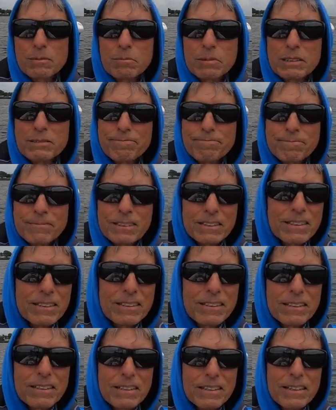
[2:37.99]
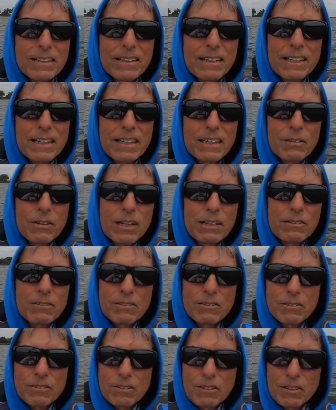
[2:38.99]
But anyway,
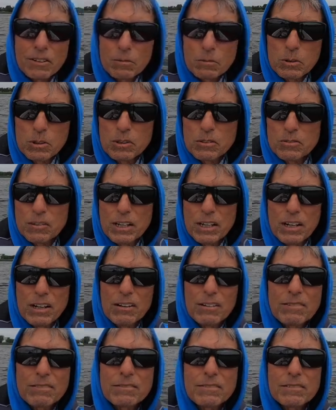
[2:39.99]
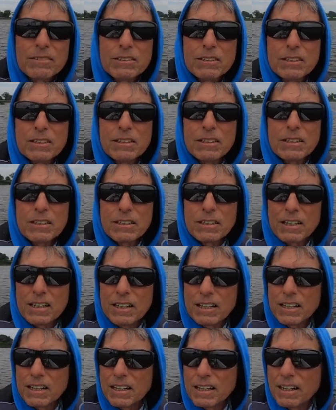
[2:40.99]
we're on the move now,
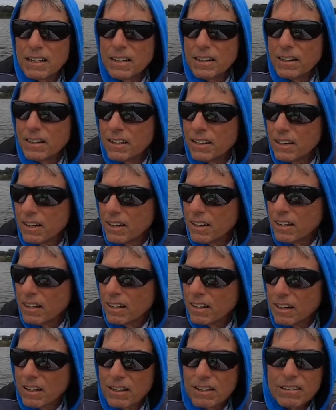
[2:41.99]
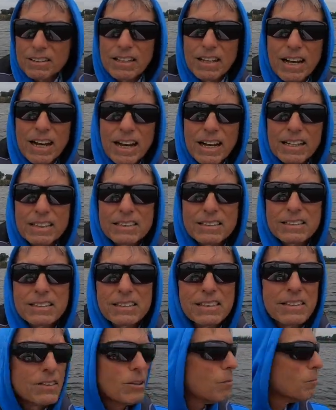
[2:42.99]
and not a
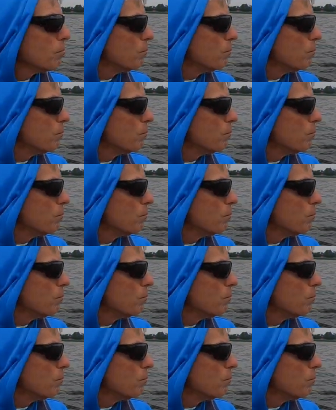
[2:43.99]
single